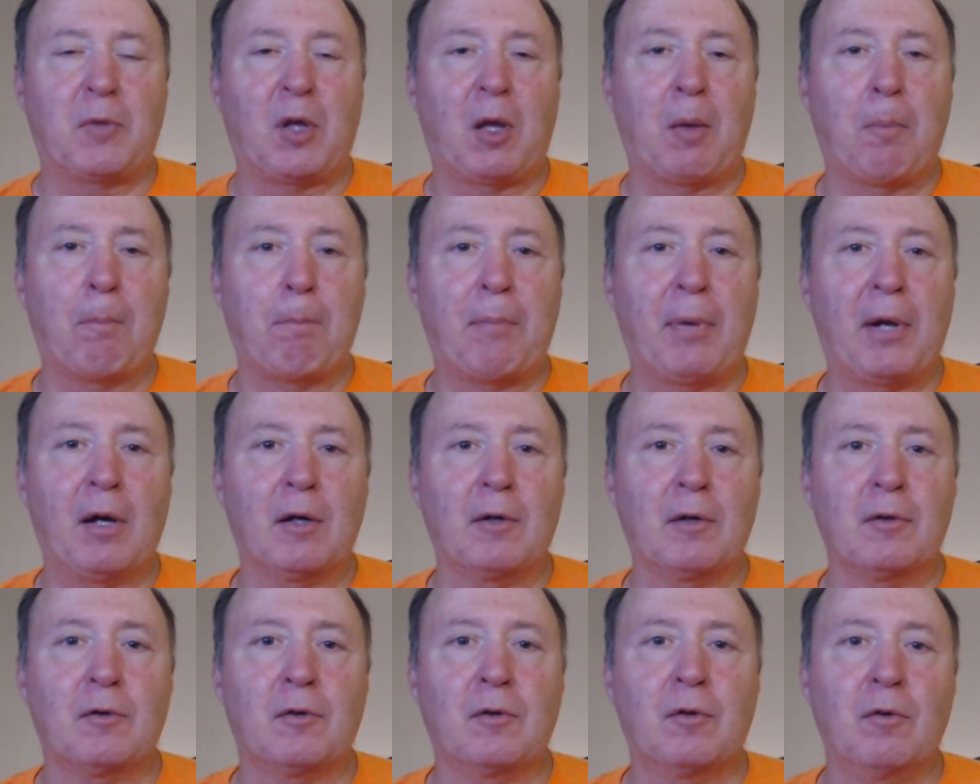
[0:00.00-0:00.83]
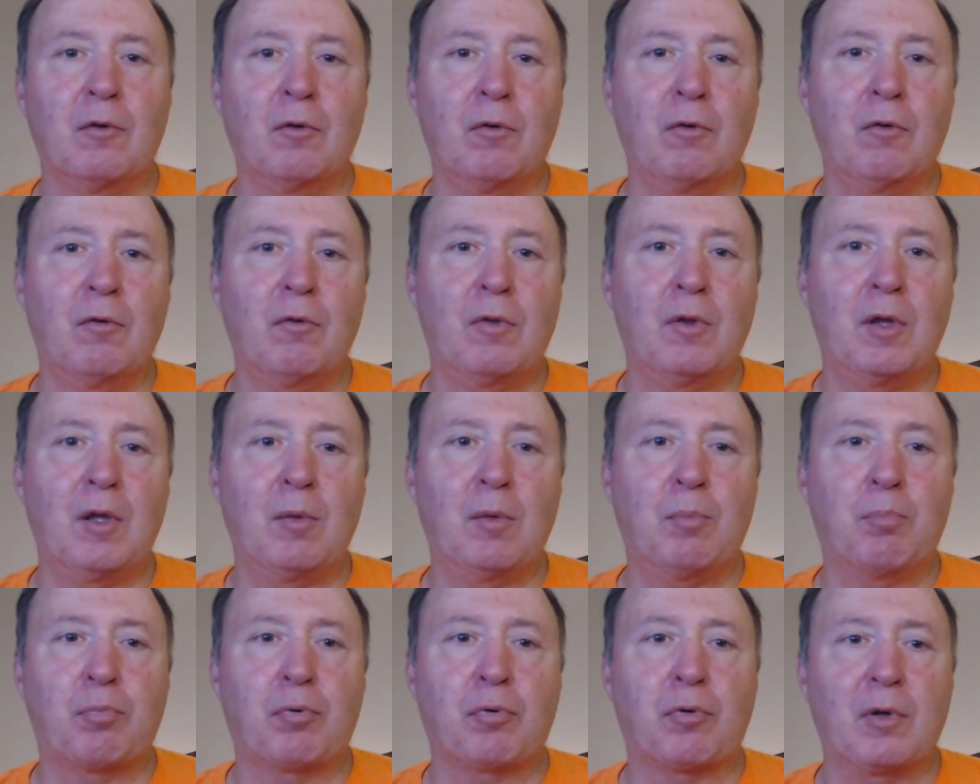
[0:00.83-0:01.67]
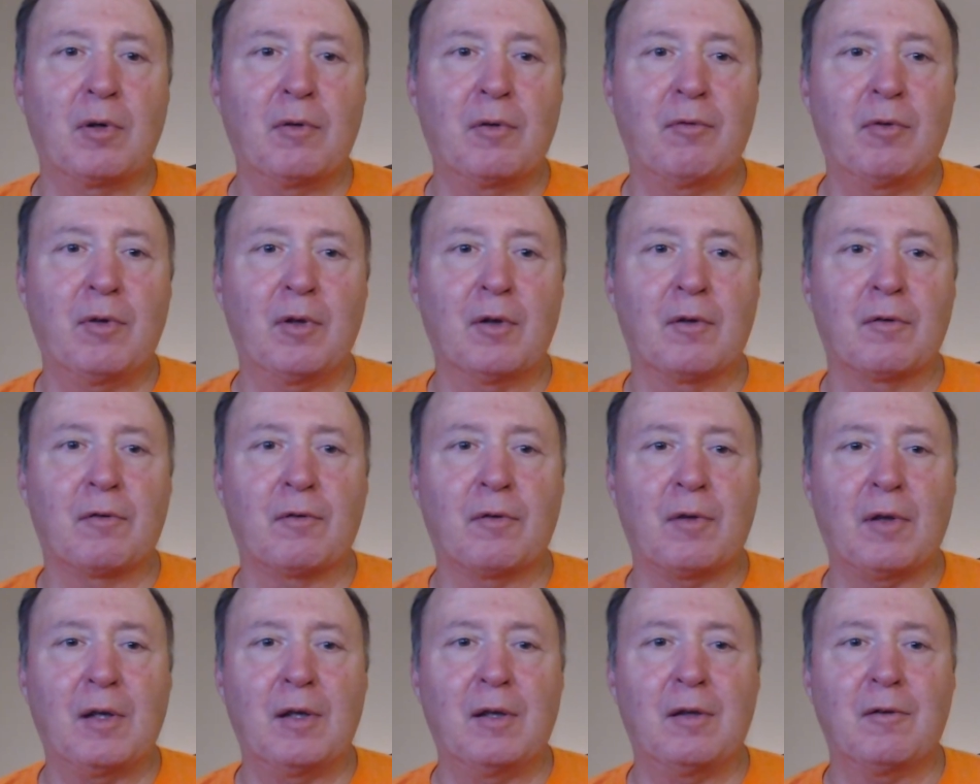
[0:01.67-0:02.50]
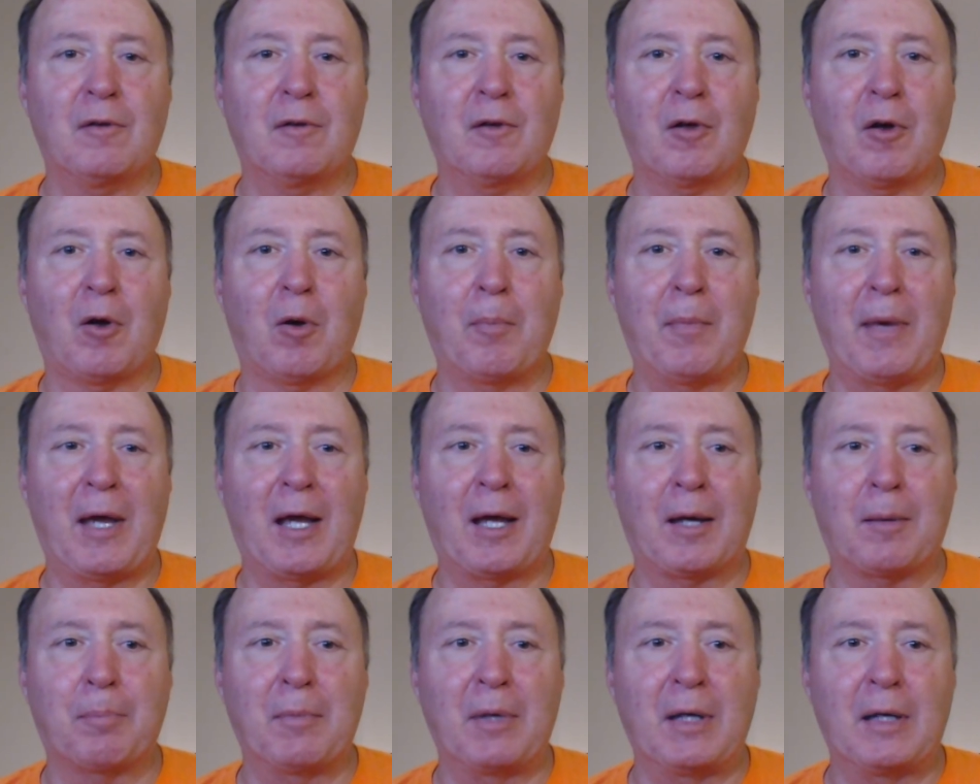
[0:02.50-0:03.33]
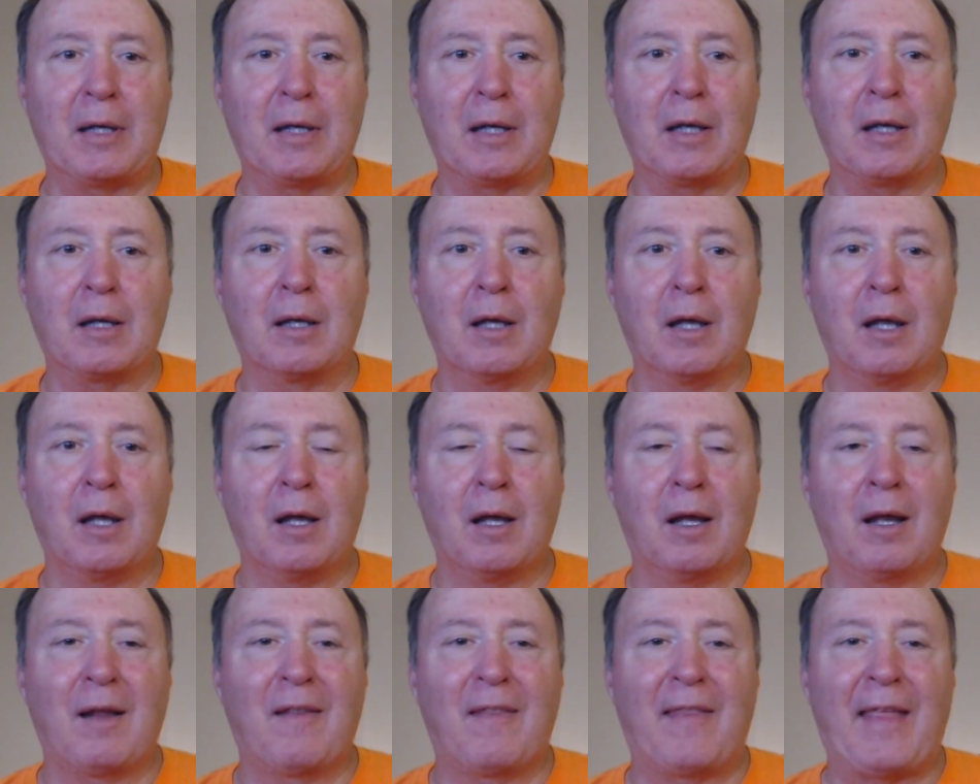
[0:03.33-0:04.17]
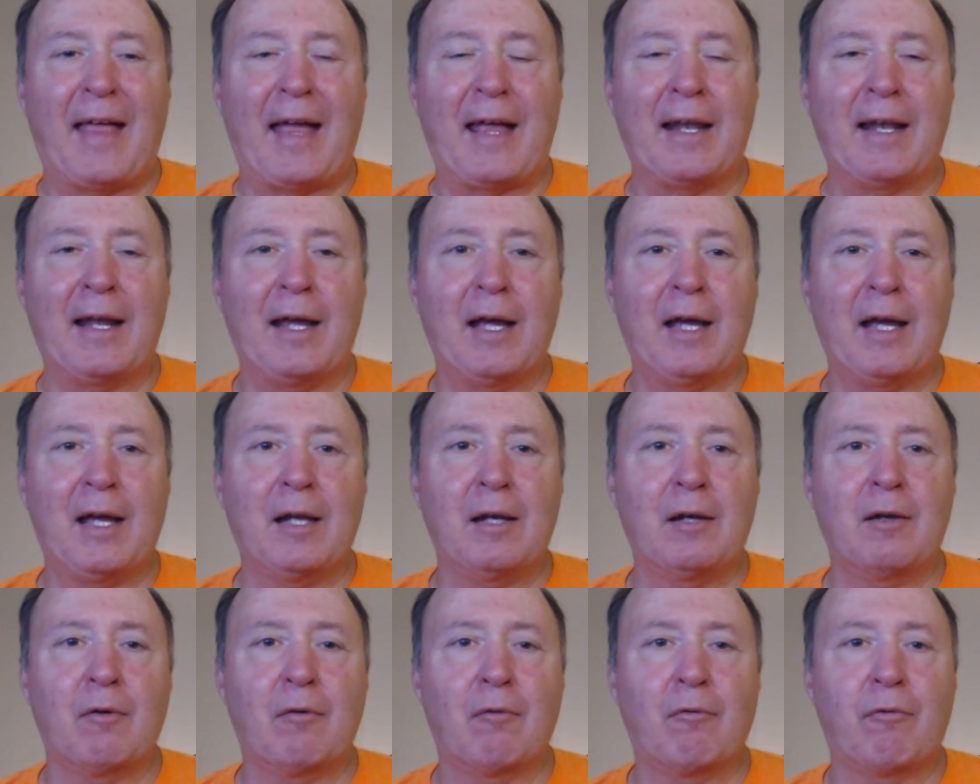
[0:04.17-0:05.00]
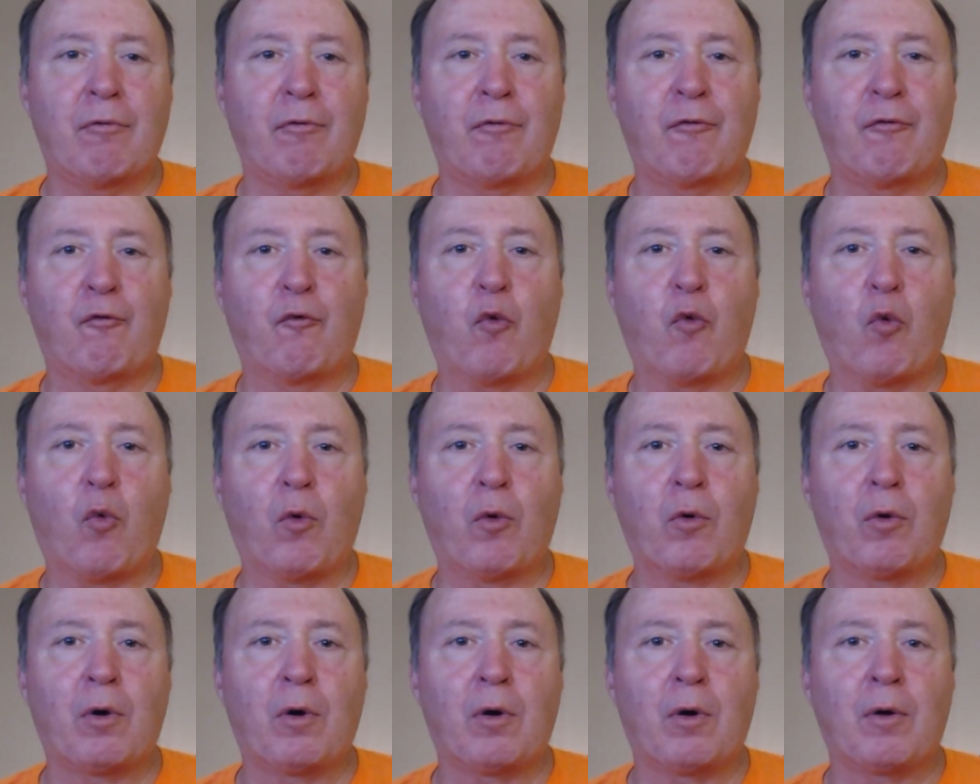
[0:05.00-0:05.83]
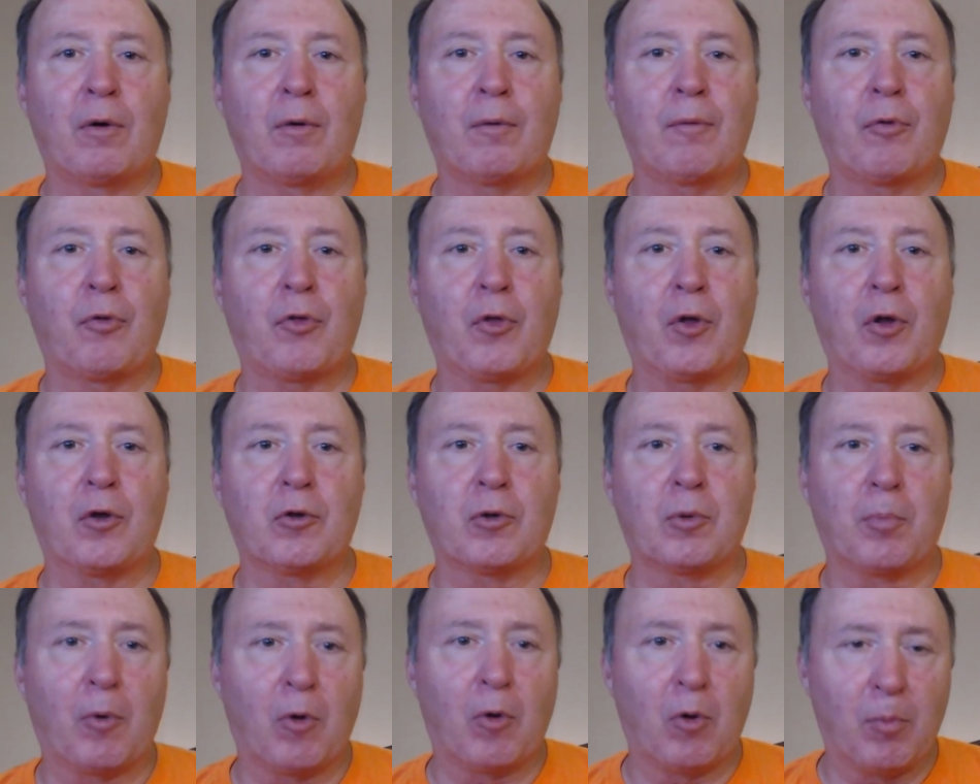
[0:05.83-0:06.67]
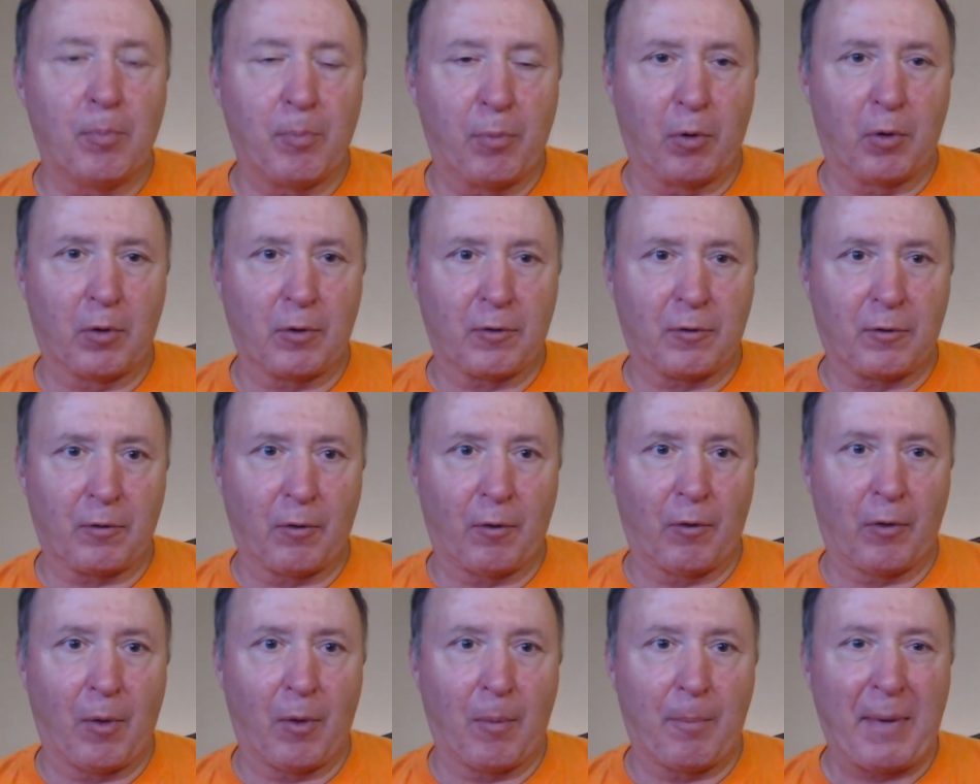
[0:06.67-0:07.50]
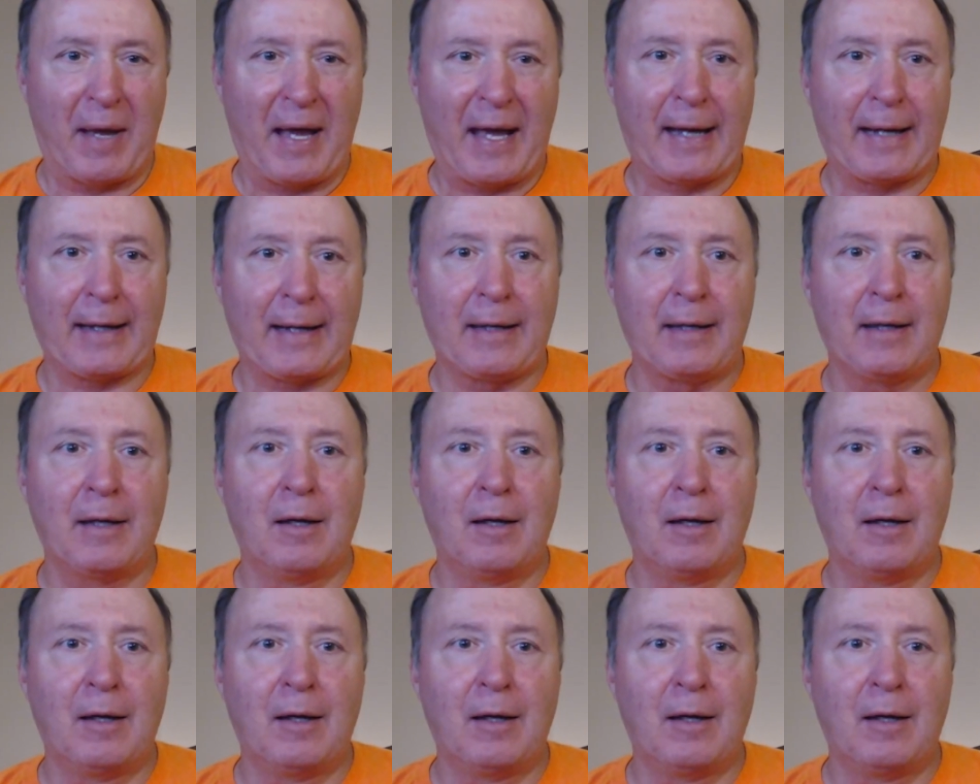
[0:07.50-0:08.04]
Compared to the previous Intel Mac Mini, that had 4 Thunderbolt ports on the back.